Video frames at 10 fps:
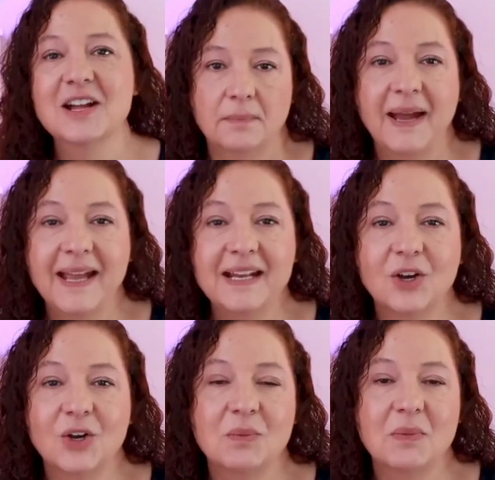Buying a
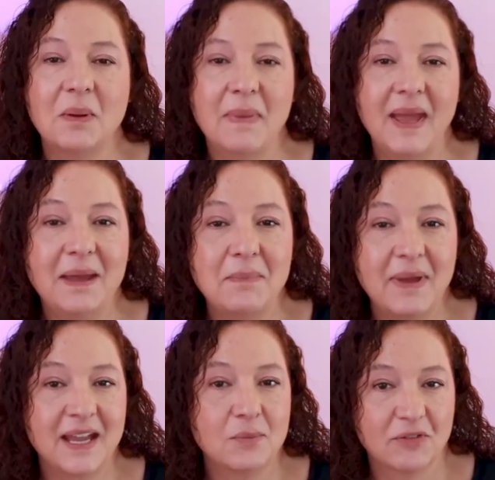home may
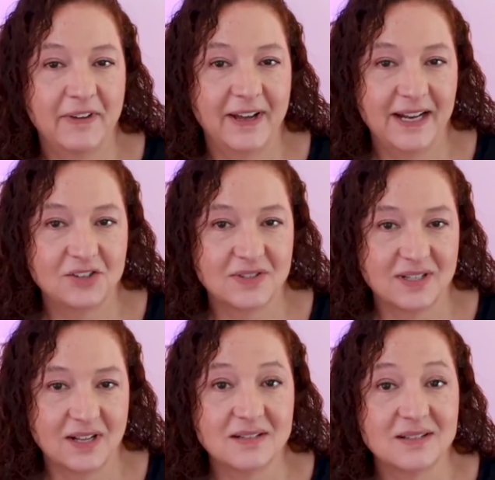make more financial
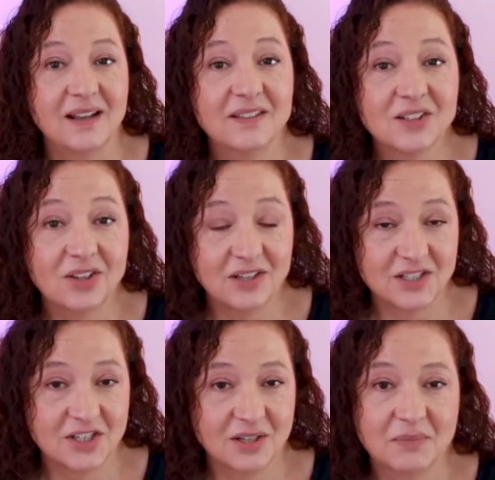sense in the long
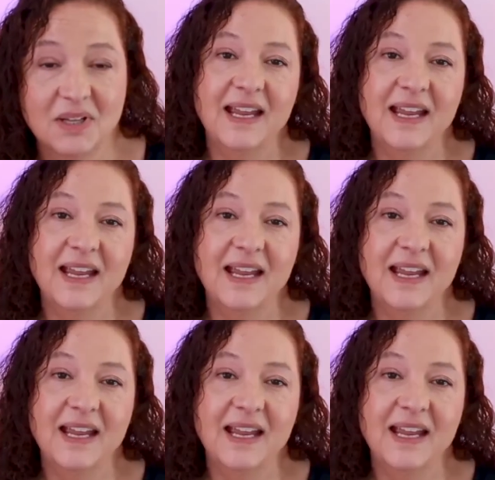term.